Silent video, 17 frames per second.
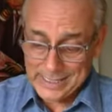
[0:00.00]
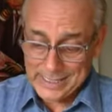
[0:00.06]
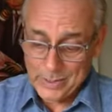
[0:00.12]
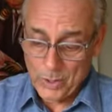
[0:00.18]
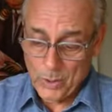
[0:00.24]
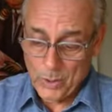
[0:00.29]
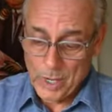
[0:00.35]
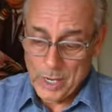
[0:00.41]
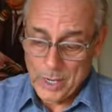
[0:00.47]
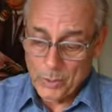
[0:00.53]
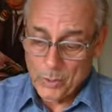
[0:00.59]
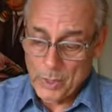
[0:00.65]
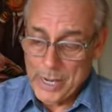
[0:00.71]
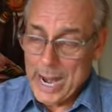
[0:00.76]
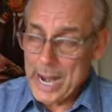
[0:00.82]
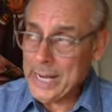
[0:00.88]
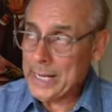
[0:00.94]
So
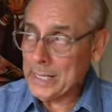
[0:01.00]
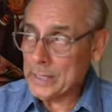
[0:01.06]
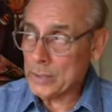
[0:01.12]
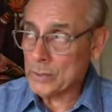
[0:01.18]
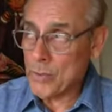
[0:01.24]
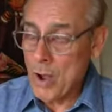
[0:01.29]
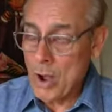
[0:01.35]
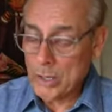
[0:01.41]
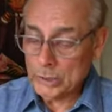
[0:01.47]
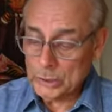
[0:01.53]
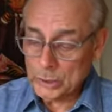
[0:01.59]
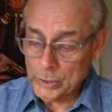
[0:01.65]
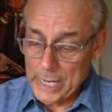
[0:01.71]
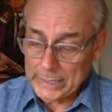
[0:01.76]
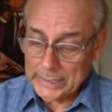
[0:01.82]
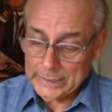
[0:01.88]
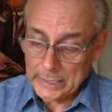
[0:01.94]
we're heading in the wrong
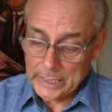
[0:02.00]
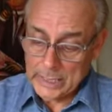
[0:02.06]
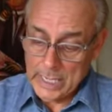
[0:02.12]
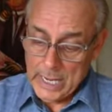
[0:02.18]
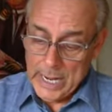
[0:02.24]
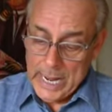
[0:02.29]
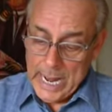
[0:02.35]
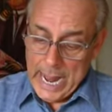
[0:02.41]
direction.